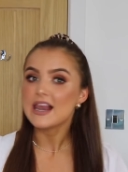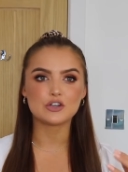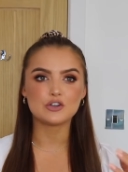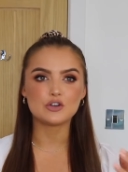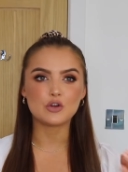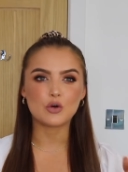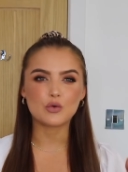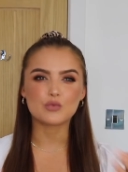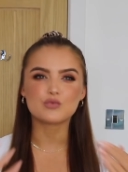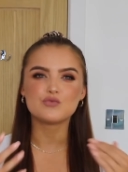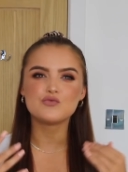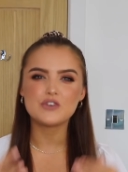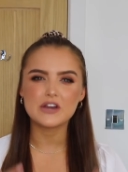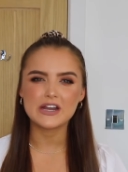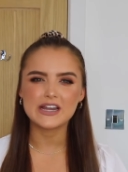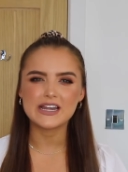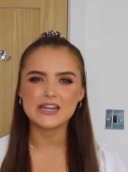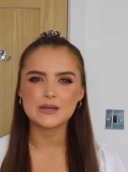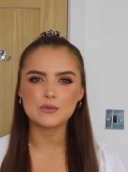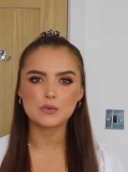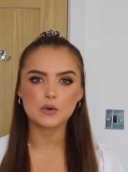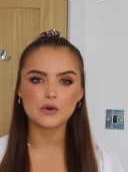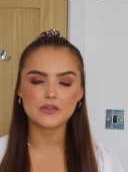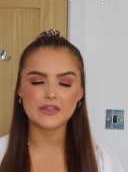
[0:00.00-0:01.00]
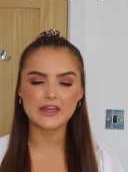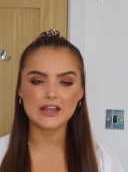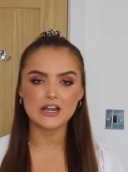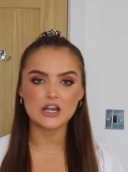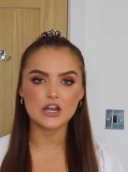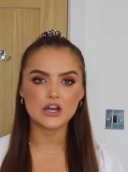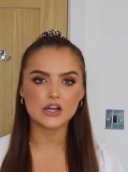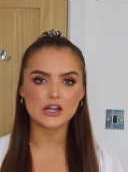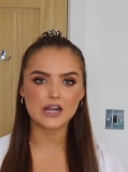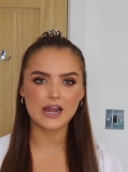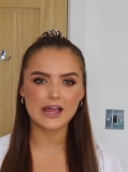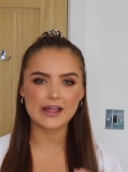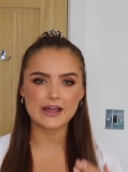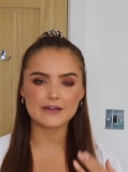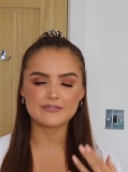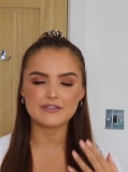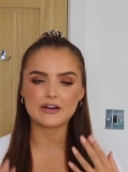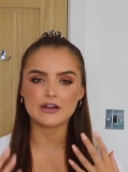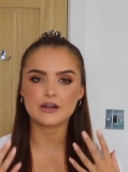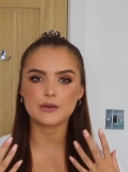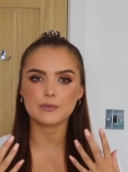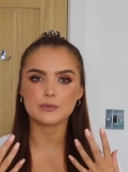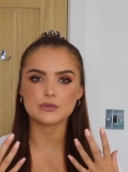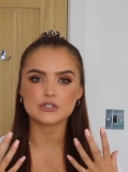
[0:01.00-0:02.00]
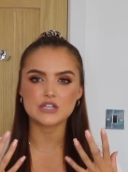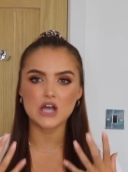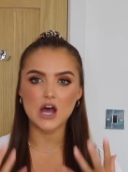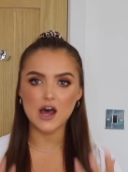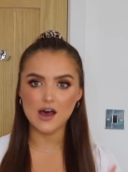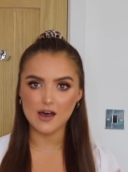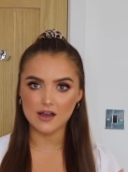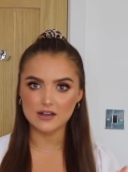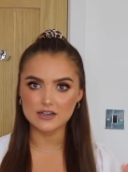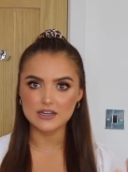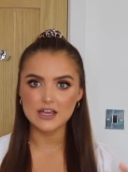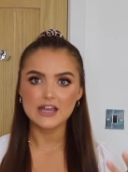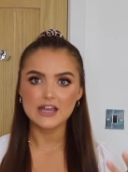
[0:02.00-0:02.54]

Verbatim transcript: not really what they look like. I found it was hard